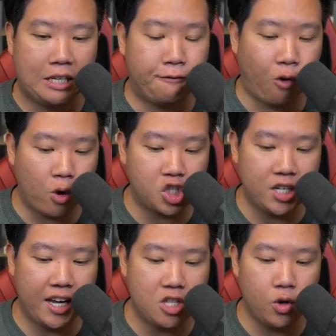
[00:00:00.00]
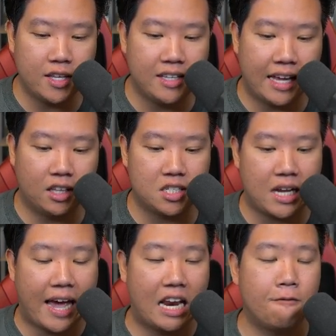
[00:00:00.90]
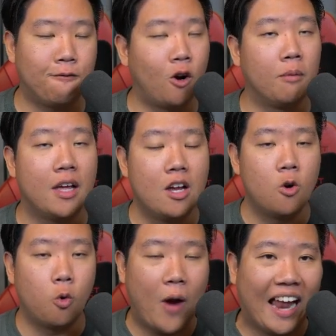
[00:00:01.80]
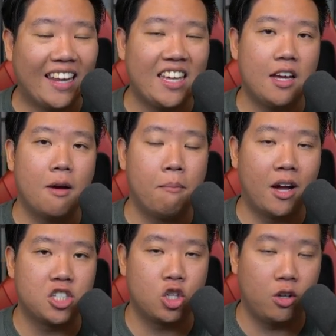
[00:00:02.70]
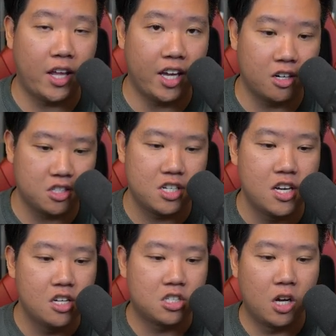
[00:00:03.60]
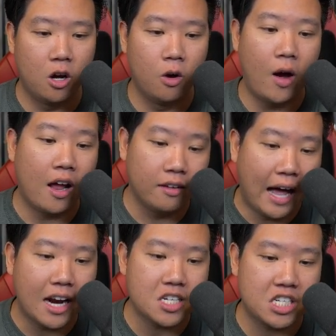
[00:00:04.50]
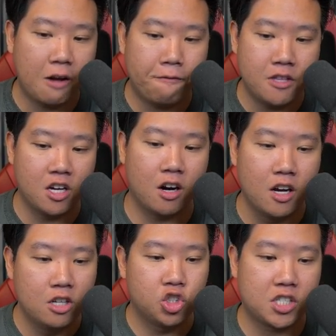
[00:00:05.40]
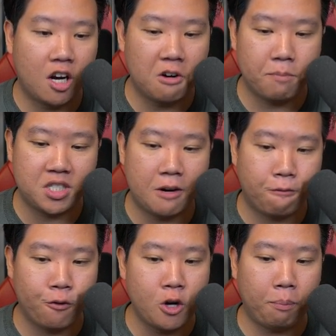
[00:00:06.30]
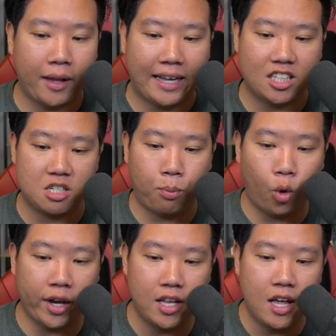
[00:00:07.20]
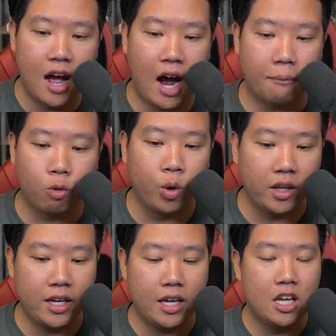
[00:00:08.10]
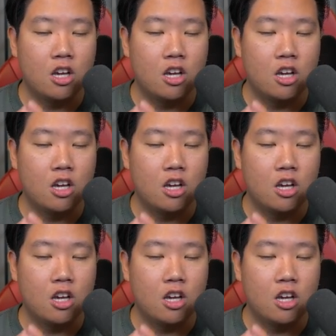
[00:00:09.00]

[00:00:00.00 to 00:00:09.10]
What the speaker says: forging, and you can get this item from rallying monster layers. So a lot of stuff in here, just 100% free to play at this point. I'm really